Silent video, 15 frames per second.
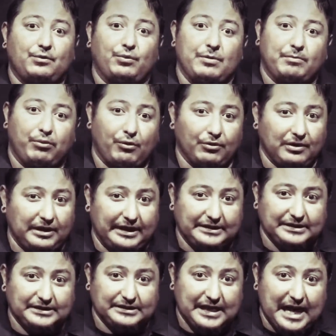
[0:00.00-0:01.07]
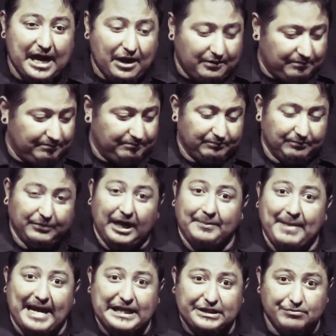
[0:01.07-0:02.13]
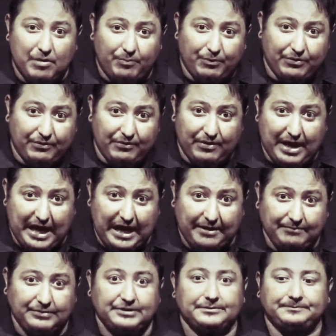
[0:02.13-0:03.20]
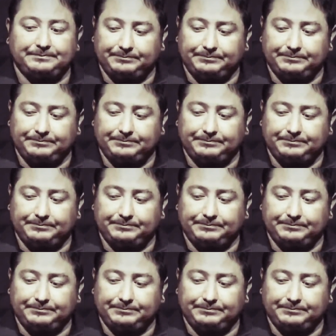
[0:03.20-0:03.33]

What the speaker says: we pull the lenses out, match them up with their names,